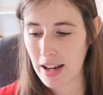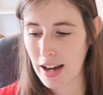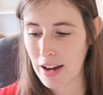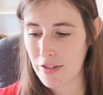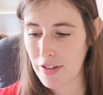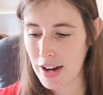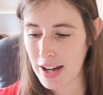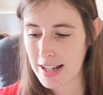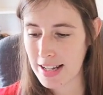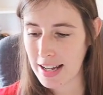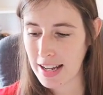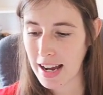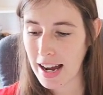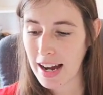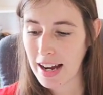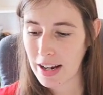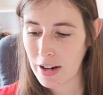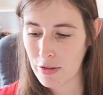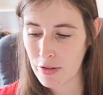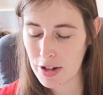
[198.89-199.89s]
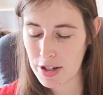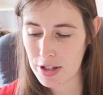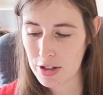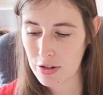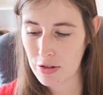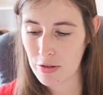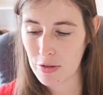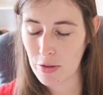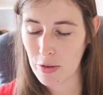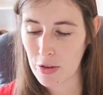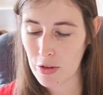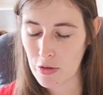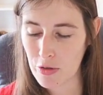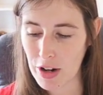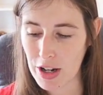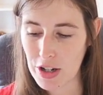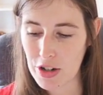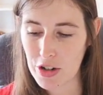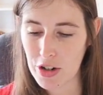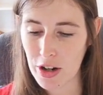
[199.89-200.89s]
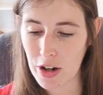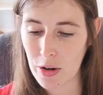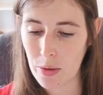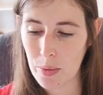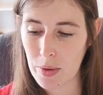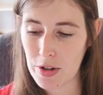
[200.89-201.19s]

I've had a higher risk to reward ratio,